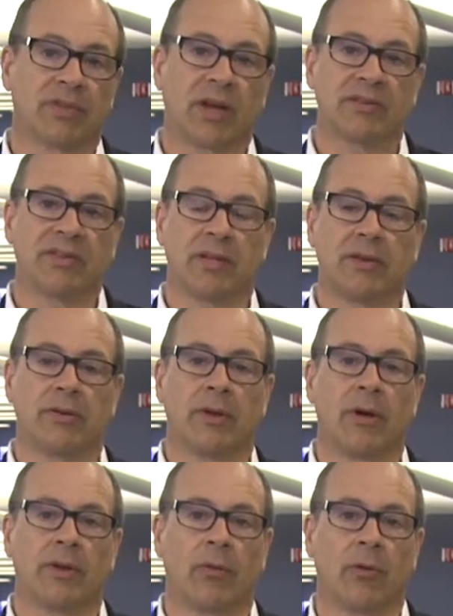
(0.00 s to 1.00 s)
With our 10-year
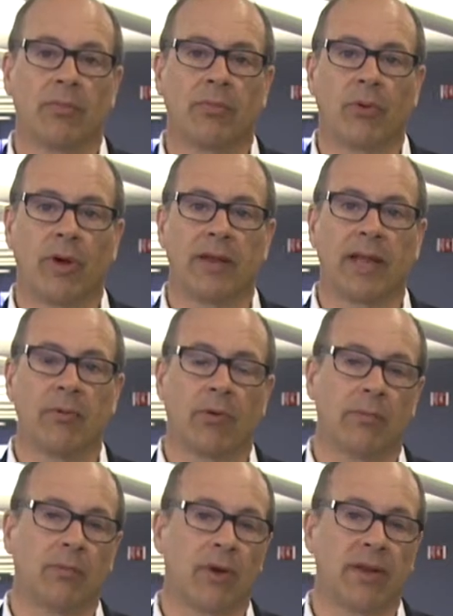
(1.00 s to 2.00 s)
note at 1.8,
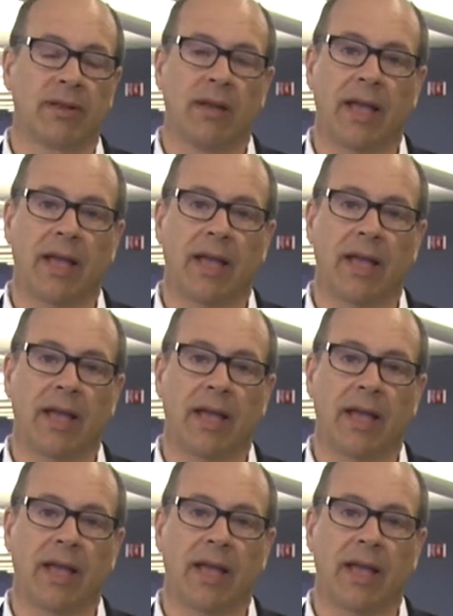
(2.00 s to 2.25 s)
1.9,